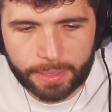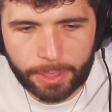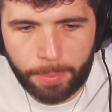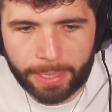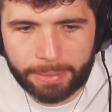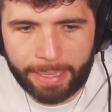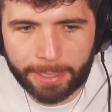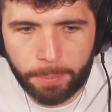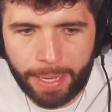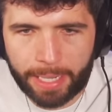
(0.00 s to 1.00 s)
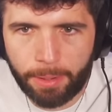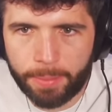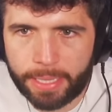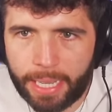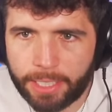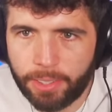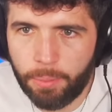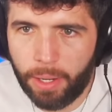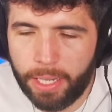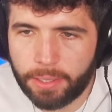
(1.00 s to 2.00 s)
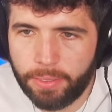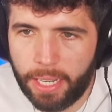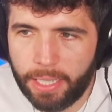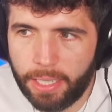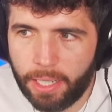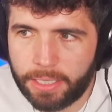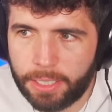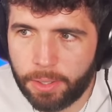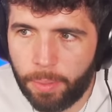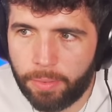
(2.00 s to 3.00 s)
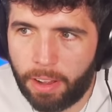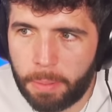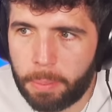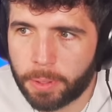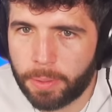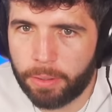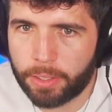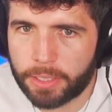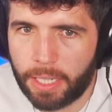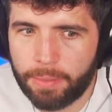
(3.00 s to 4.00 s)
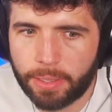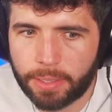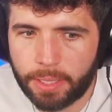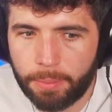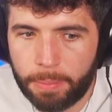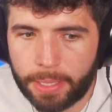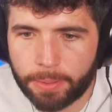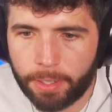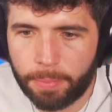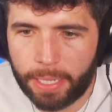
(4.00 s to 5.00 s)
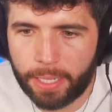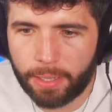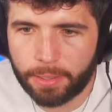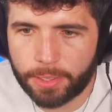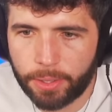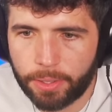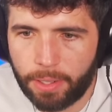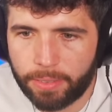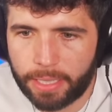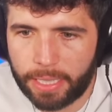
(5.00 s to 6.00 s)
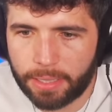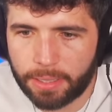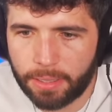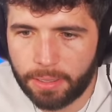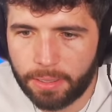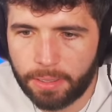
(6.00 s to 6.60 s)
See, Mike's in games to be banging at the moment. Yeah, it's doing well. It's fair. I see it's doing well for other people as well, not just Sidemen. So maybe it's worth playing sooner rather than later.